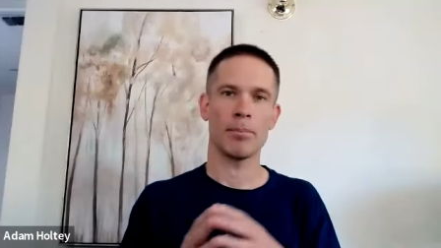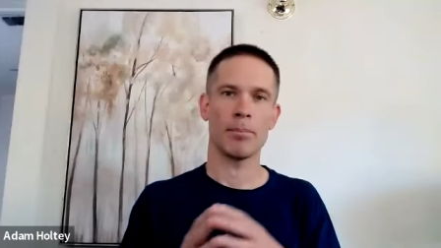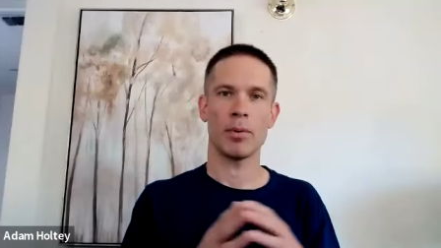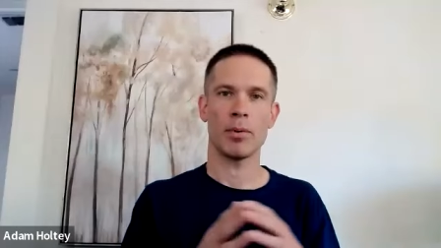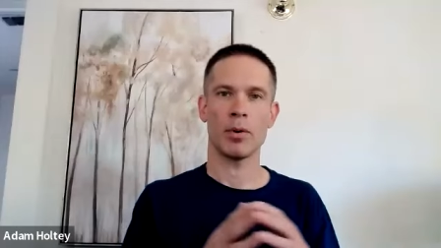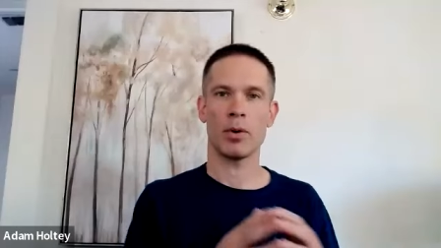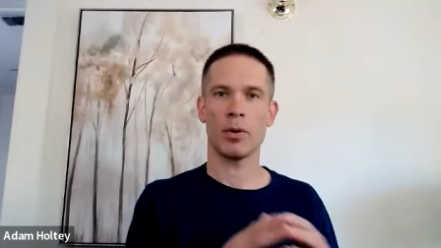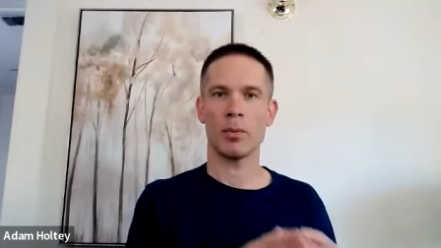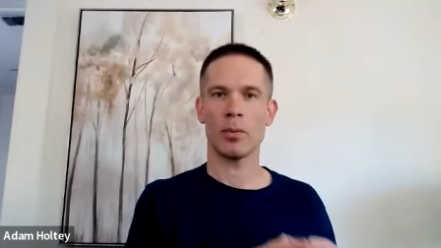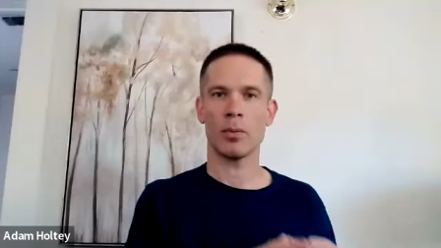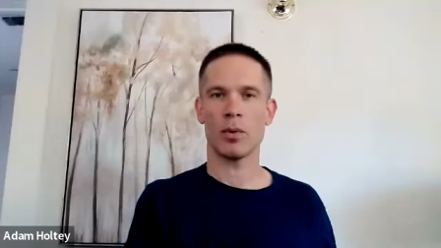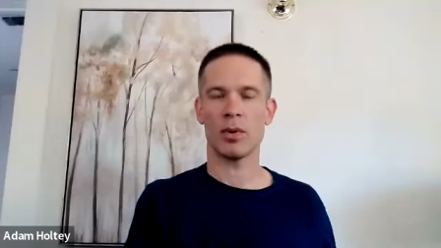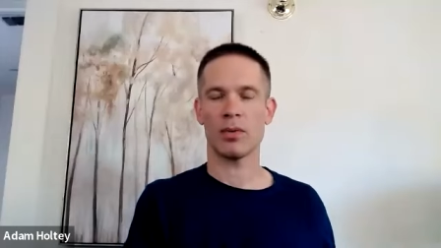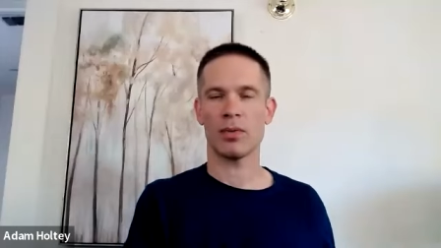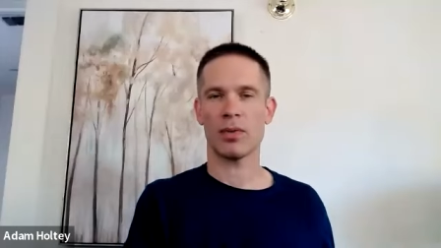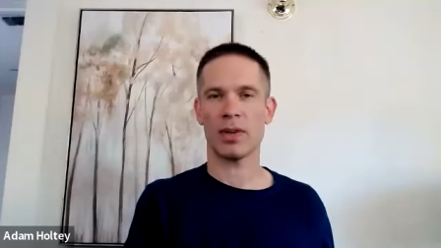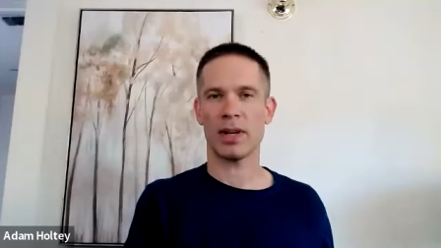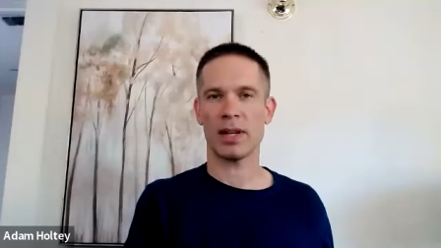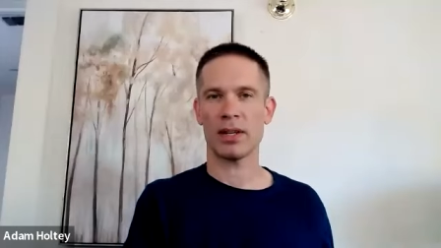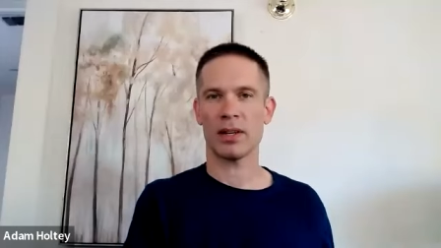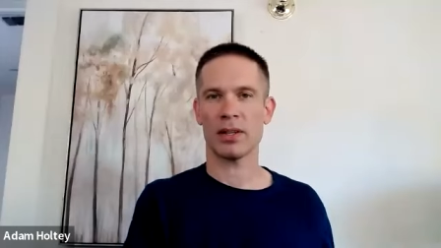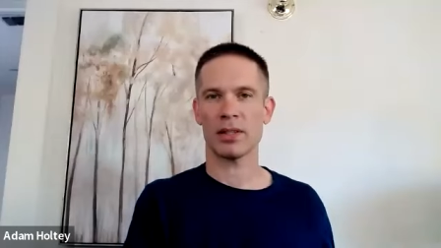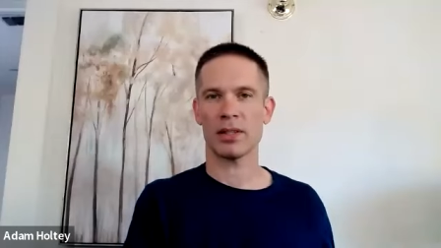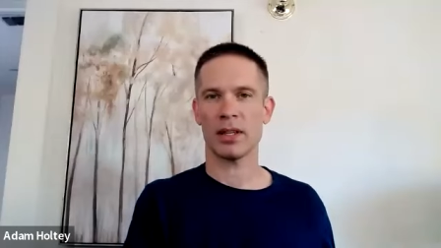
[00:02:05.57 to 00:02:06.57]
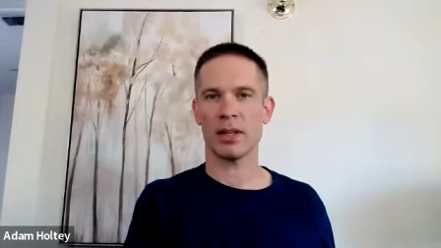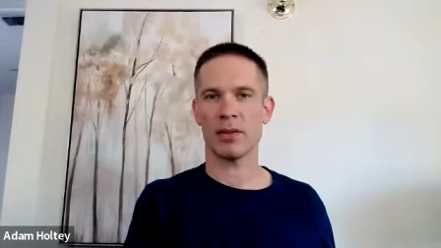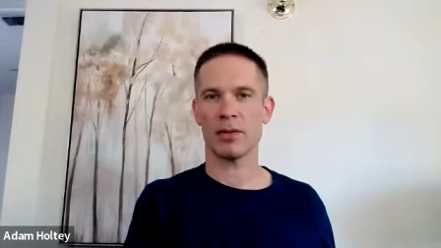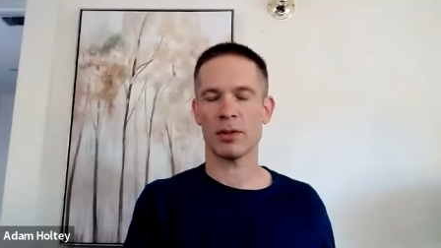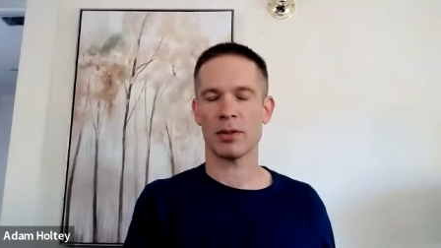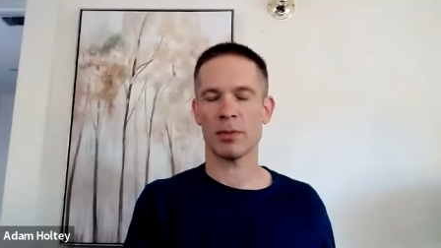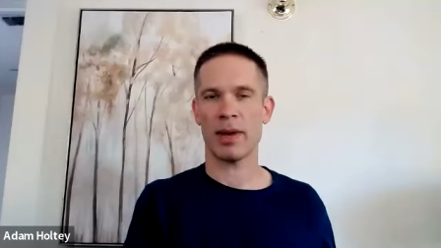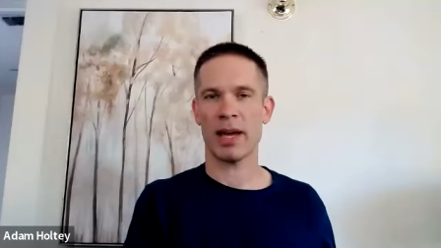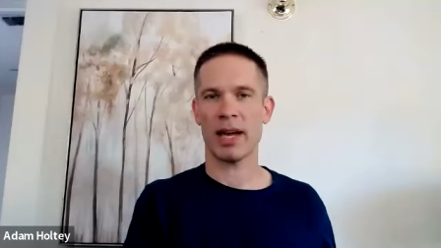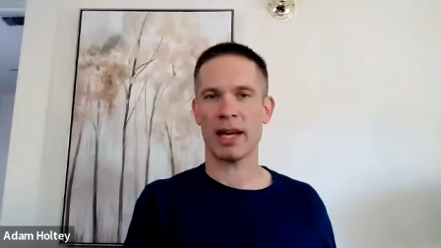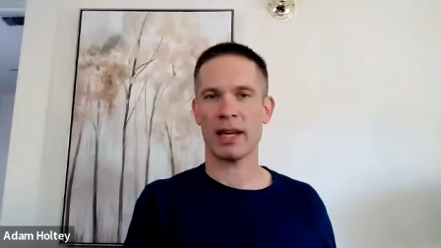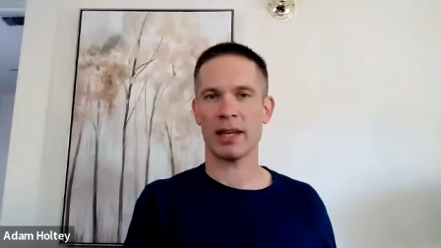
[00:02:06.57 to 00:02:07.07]
boom, we'll find
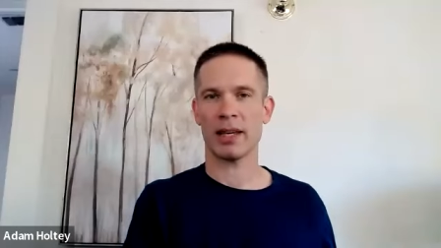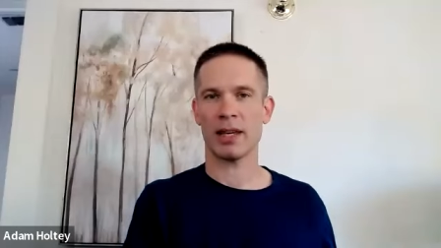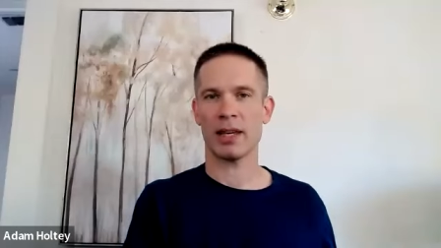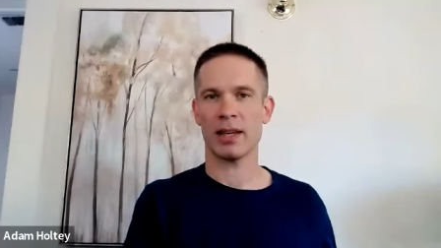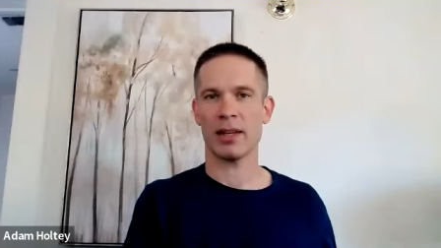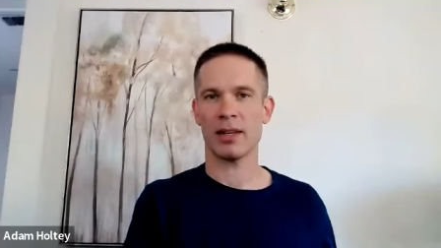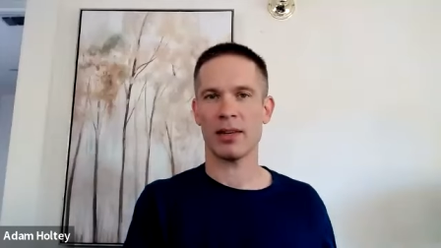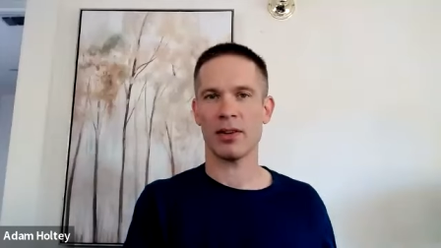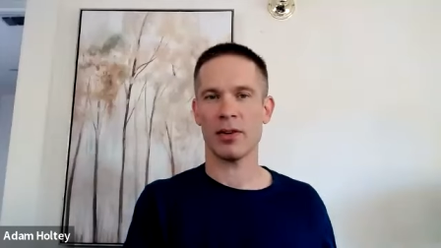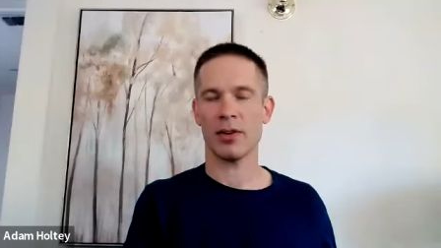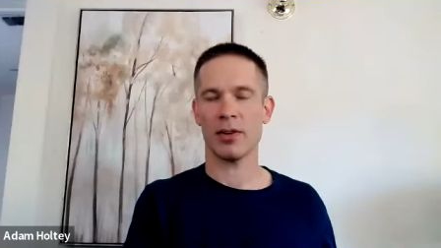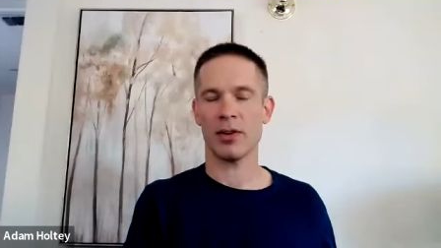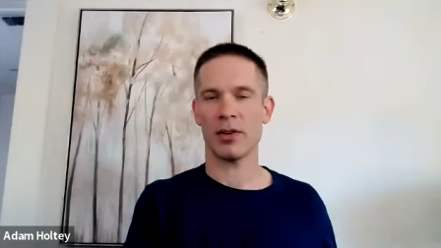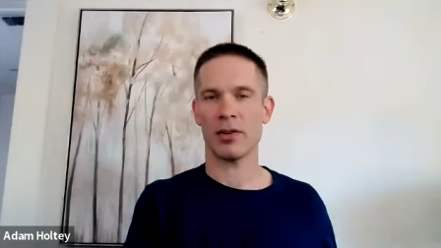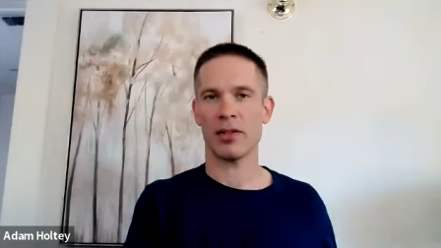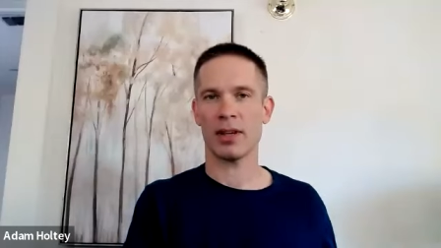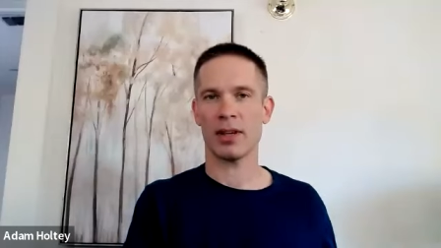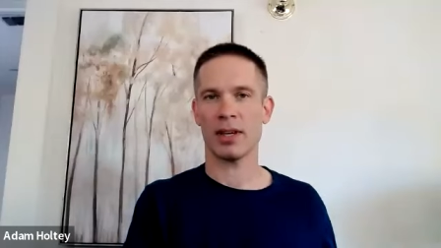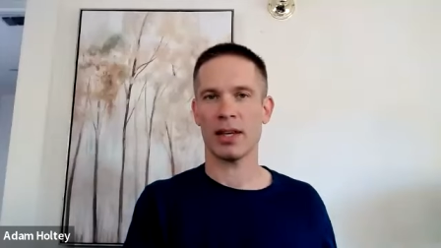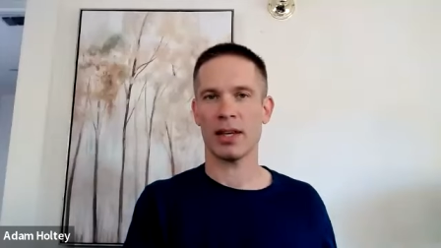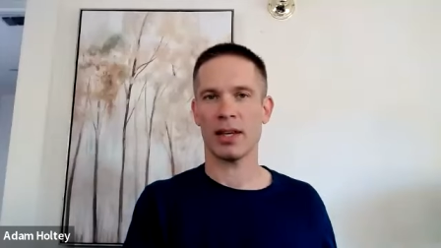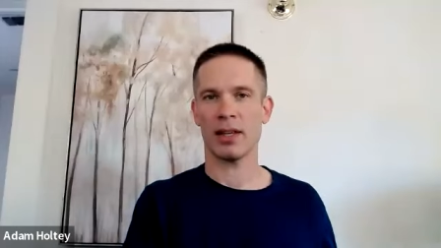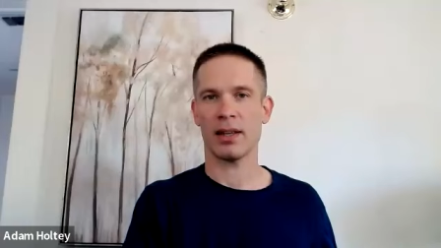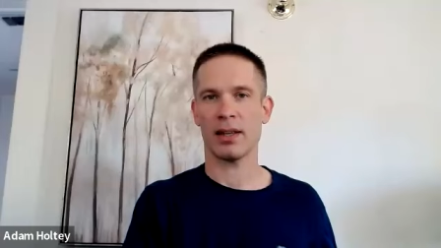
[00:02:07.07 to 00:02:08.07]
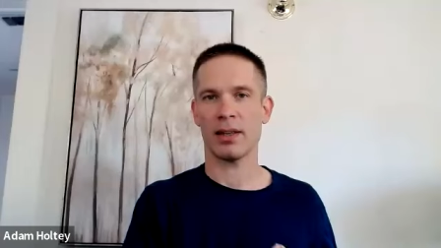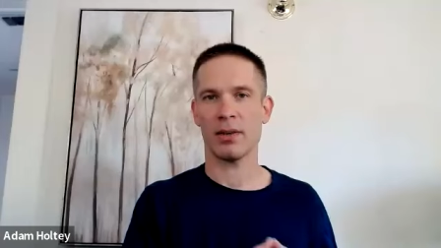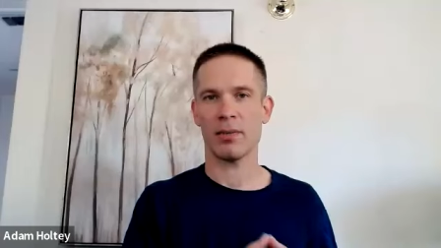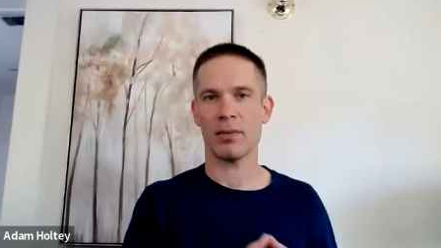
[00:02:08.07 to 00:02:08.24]
ourselves back into earth again.